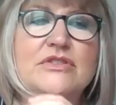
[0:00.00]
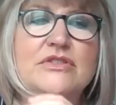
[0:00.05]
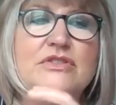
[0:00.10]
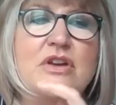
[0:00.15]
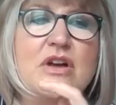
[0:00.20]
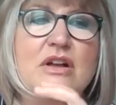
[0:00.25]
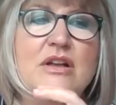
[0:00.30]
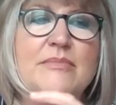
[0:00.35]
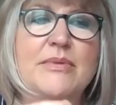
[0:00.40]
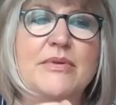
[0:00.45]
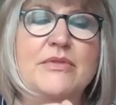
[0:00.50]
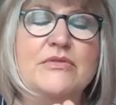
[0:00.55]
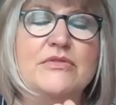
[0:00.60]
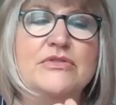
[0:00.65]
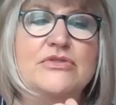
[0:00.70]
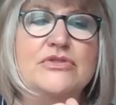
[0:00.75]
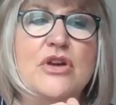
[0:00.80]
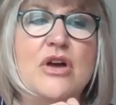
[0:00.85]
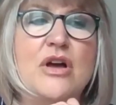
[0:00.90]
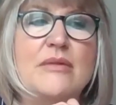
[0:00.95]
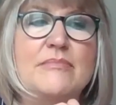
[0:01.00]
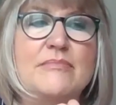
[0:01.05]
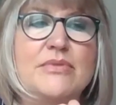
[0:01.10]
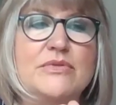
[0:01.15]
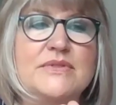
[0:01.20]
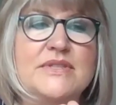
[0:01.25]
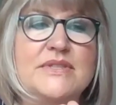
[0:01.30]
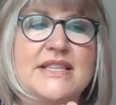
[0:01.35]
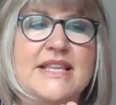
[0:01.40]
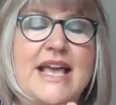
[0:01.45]
you talk about your
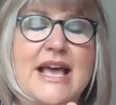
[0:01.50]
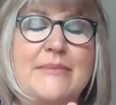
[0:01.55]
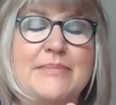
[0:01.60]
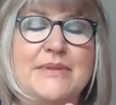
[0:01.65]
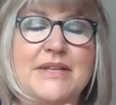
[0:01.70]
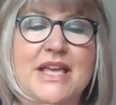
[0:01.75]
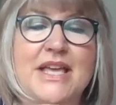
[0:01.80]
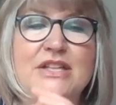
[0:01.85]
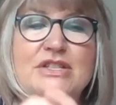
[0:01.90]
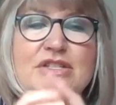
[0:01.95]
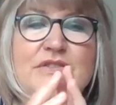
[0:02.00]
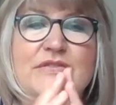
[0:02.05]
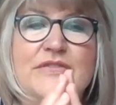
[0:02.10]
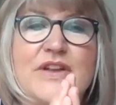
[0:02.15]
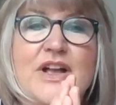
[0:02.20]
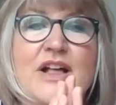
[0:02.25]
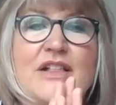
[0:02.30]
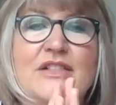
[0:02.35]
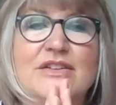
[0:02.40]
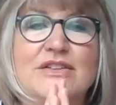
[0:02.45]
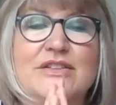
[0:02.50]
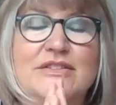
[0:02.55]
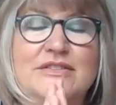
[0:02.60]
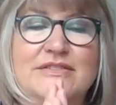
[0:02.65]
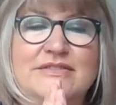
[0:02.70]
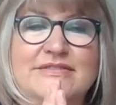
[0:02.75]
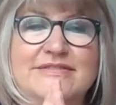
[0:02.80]
Tombows and the application of color?